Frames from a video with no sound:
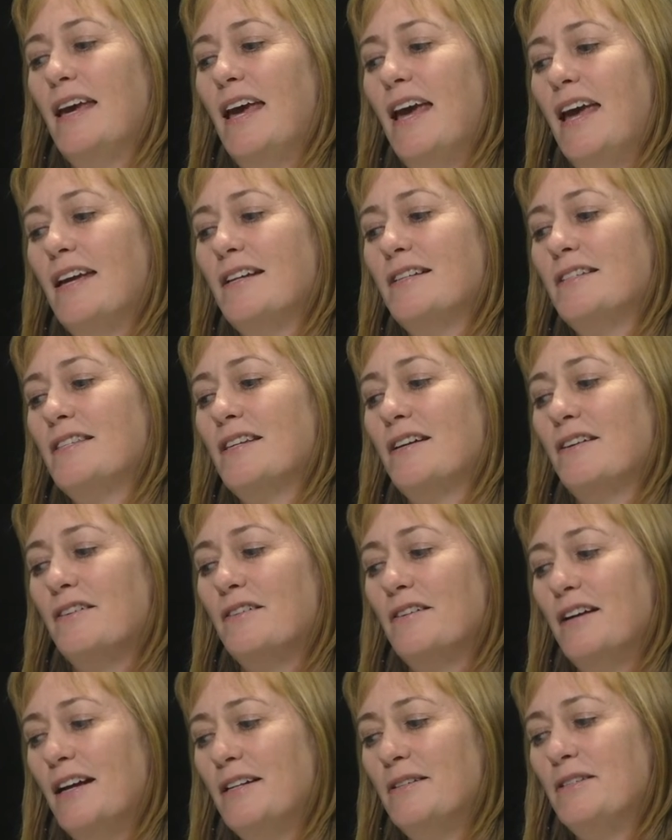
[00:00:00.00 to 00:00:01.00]
And
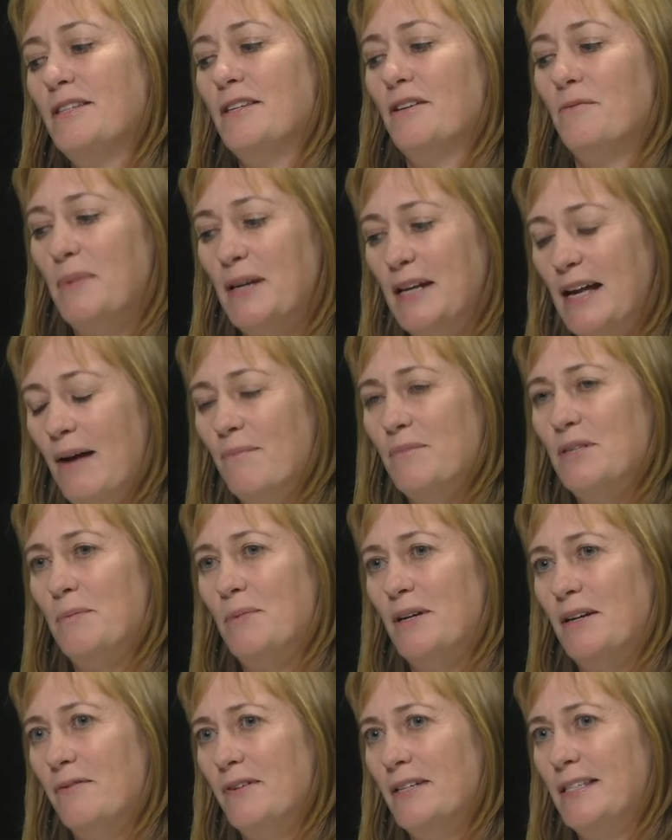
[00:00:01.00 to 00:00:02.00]
so it sort of becomes a
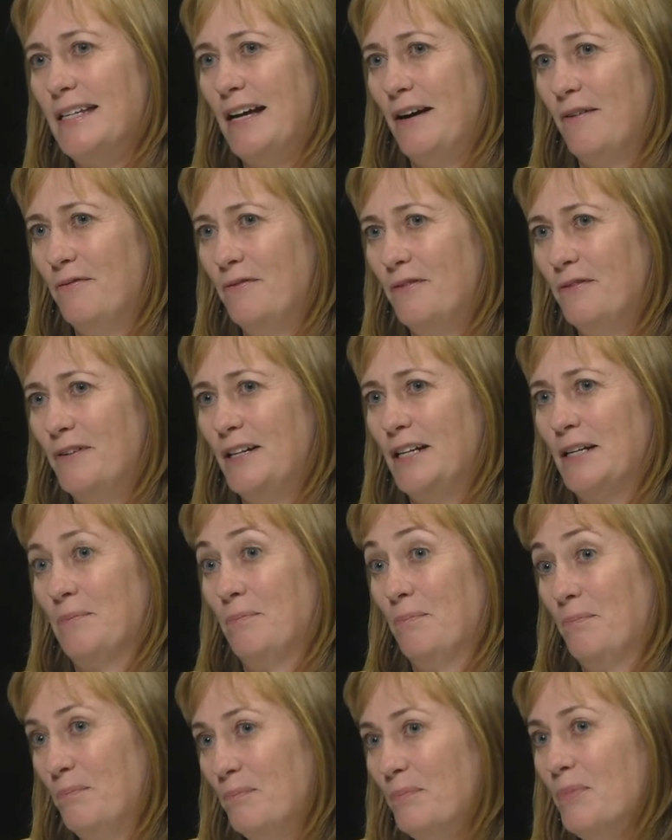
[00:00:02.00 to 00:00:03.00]
bit of a self-fulfilling
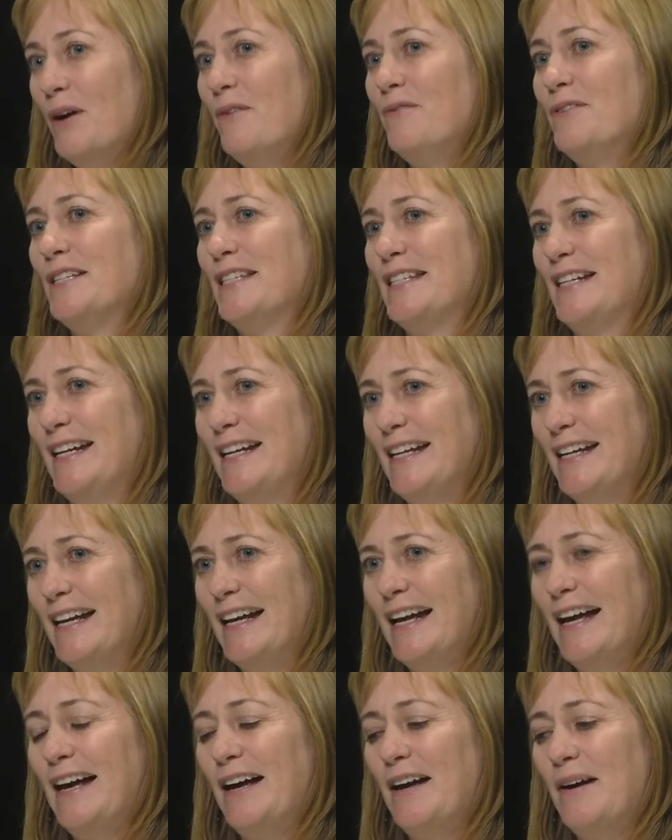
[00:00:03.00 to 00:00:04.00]
prophecy.
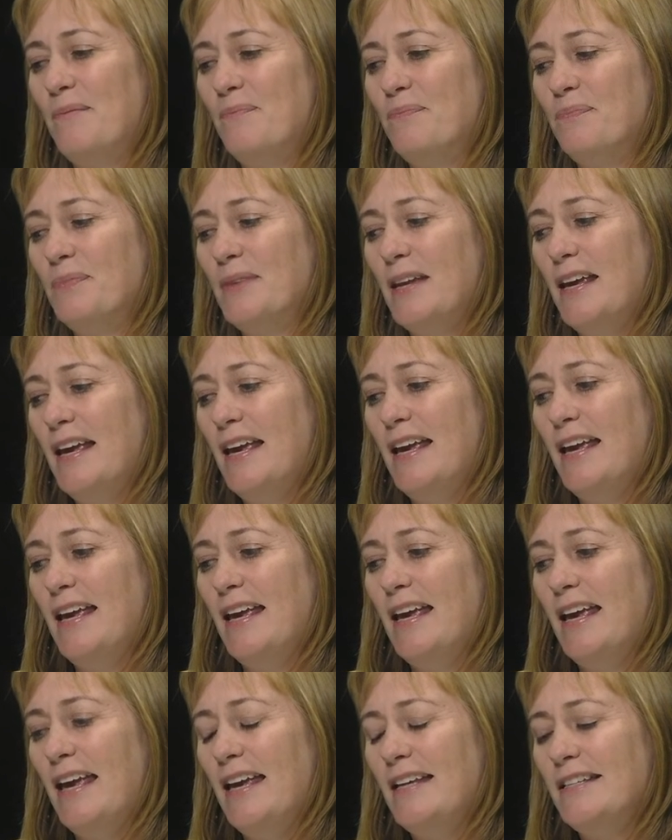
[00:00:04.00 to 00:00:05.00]

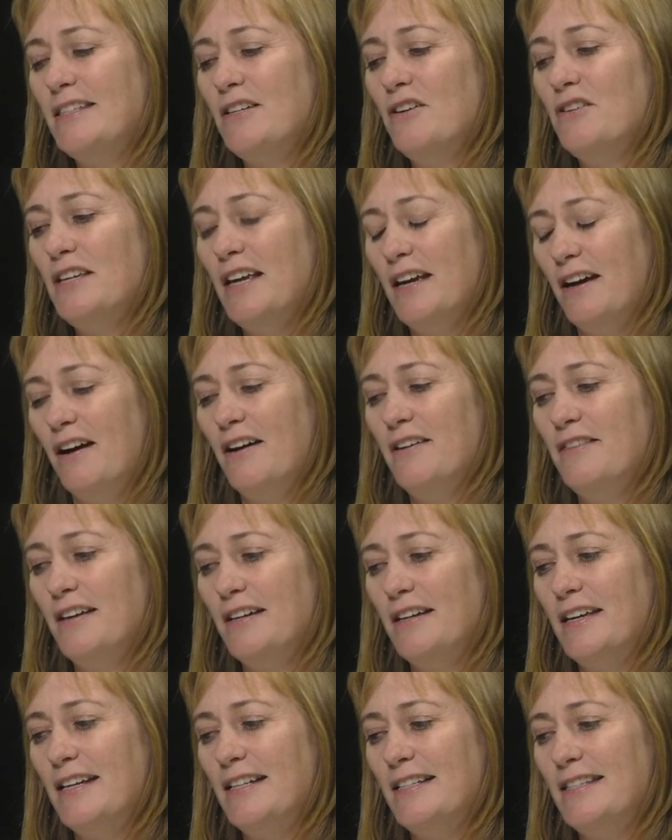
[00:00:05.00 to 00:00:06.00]
So yeah, I
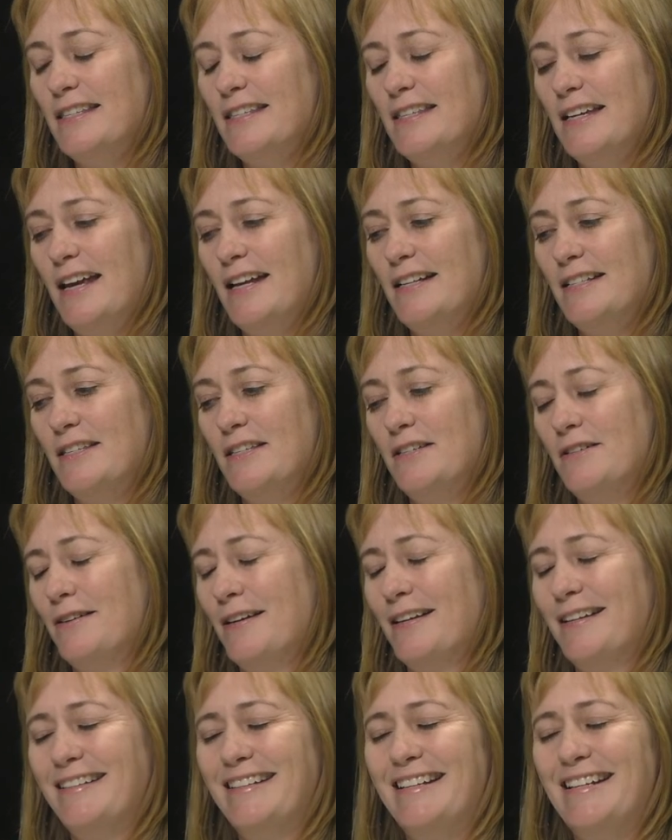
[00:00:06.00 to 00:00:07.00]
think it's
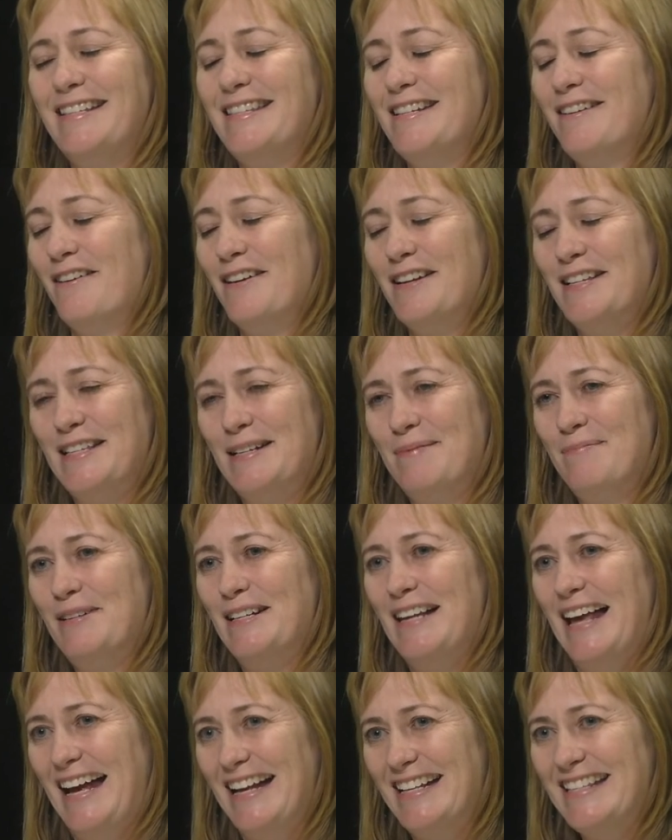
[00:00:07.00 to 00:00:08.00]
there's not a
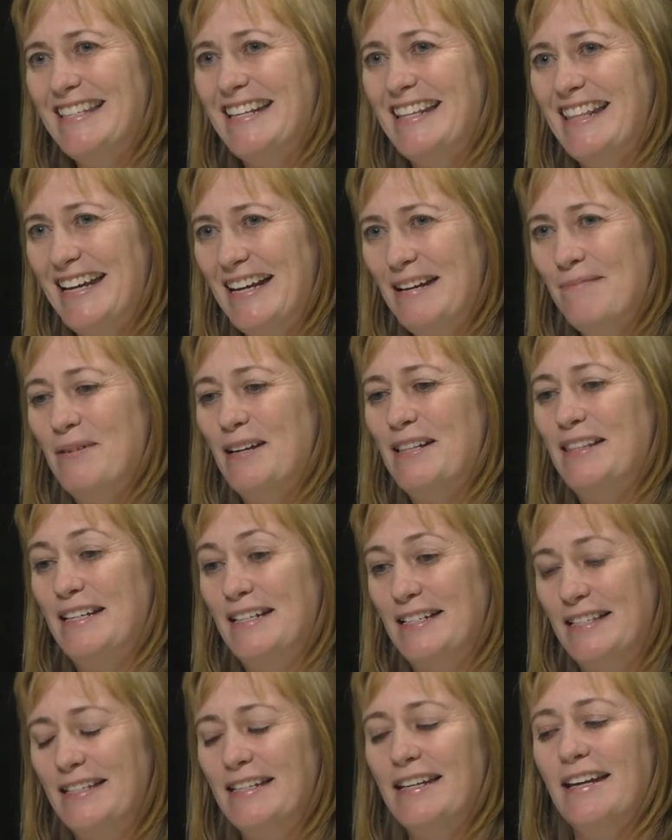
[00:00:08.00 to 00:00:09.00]
simple answer there, but
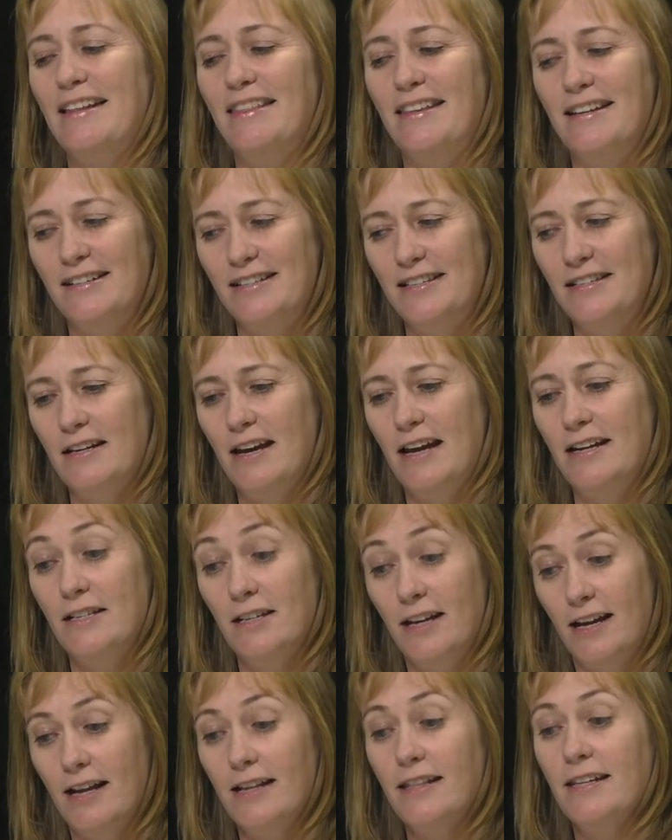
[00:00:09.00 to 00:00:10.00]
there's
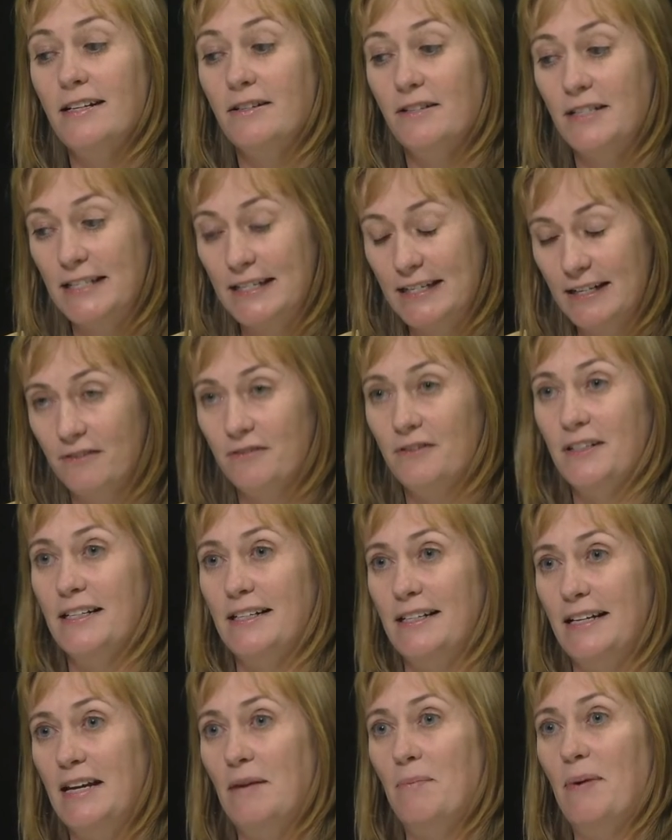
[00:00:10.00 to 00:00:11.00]
mm-hmm. there's
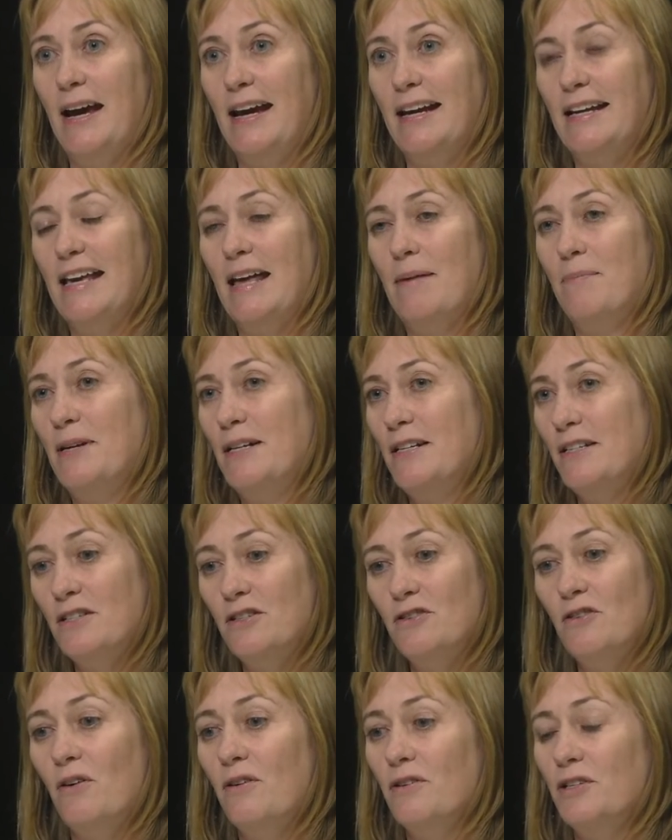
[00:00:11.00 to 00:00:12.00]
definitely a pay gap, and it's
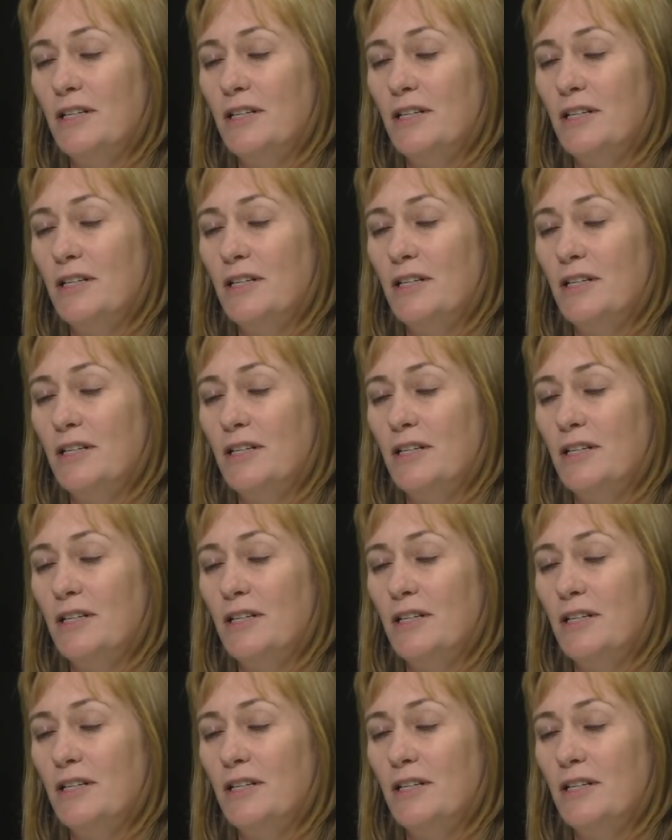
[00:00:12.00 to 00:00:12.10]
not